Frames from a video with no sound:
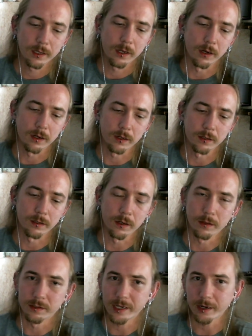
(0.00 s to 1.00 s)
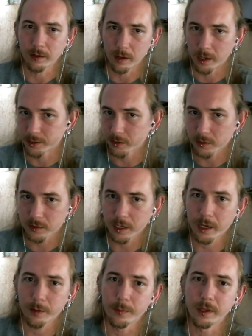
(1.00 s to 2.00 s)
On the technological
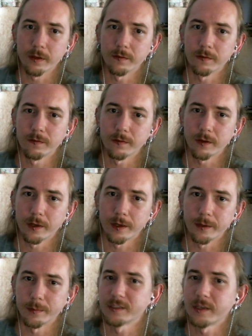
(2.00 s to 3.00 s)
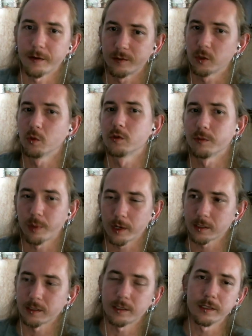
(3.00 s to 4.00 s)
side, it means a set of tools and
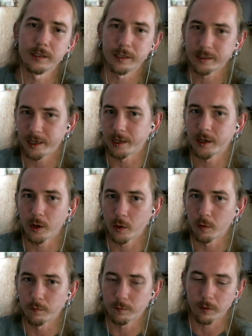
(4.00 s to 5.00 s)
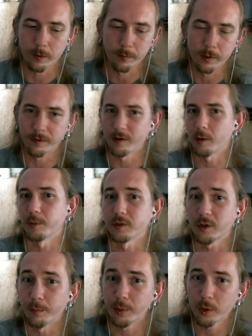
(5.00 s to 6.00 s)
processes that take code from a developer's
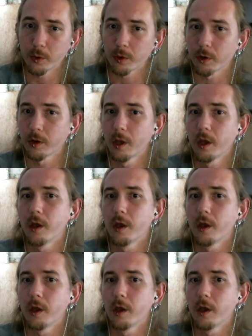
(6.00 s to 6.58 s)
computer